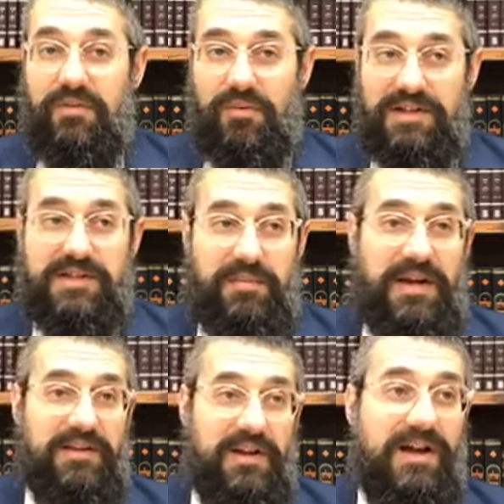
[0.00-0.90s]
Once
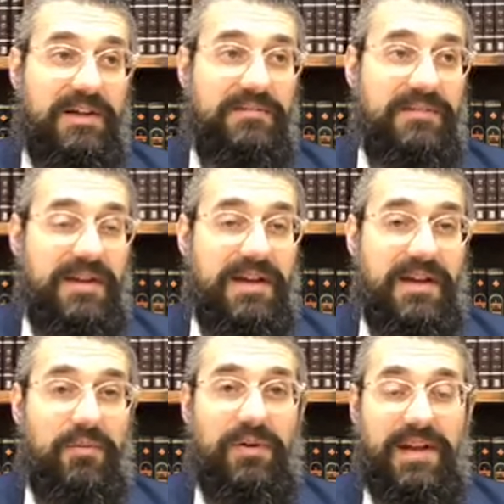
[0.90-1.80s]
upon a time,
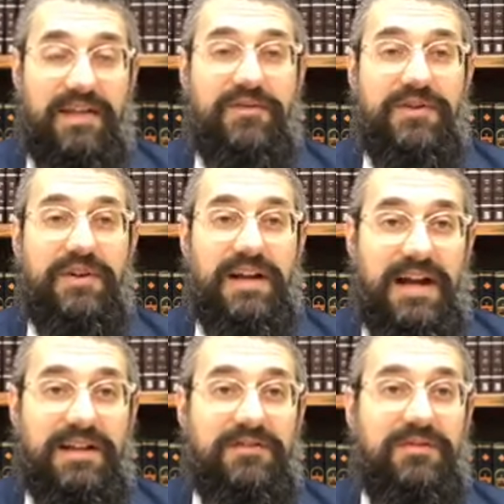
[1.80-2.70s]
whenever you got
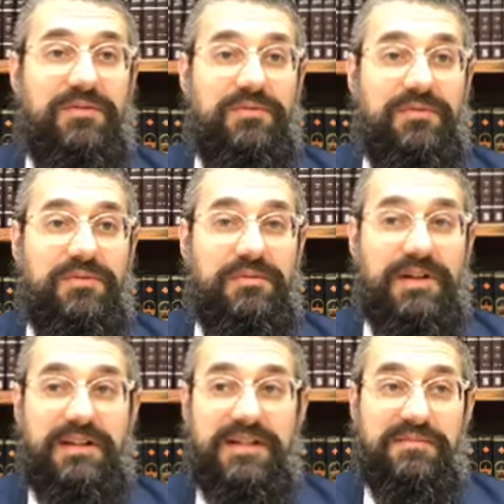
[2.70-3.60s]
onto
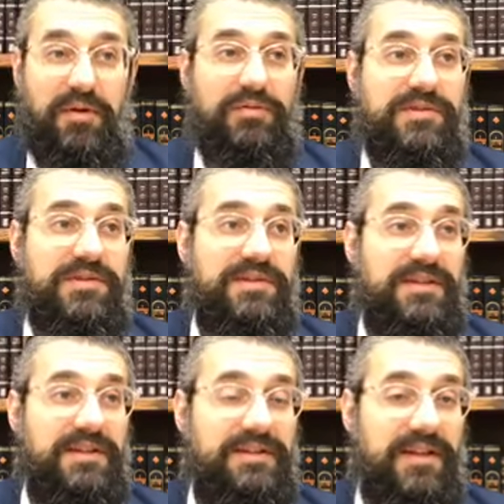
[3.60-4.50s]
one of these boats
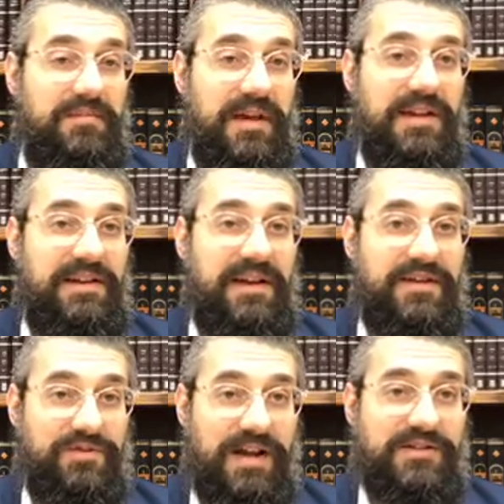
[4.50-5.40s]
that made a
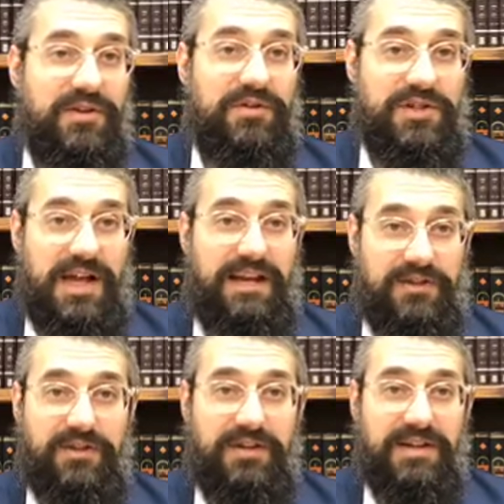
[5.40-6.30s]
transoceanic
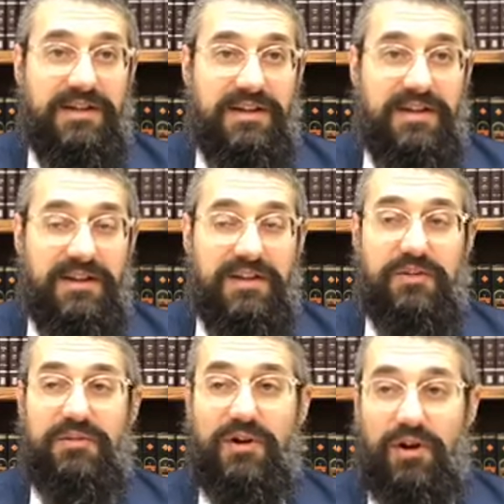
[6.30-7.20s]
journey,
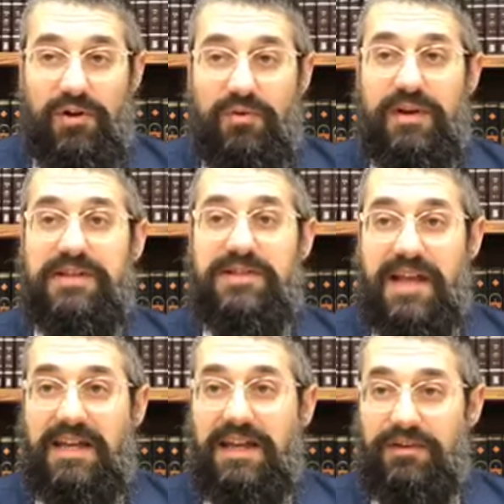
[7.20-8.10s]
you were always
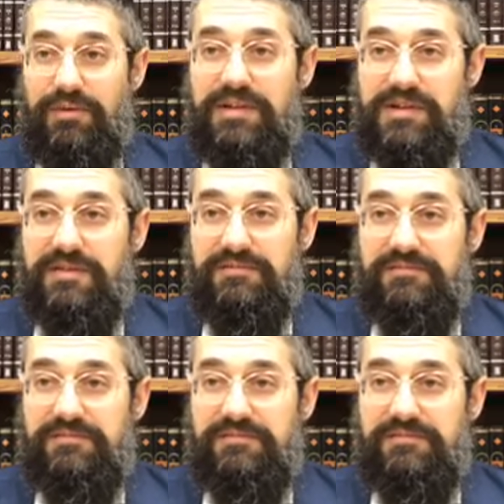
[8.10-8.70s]
taking a risk.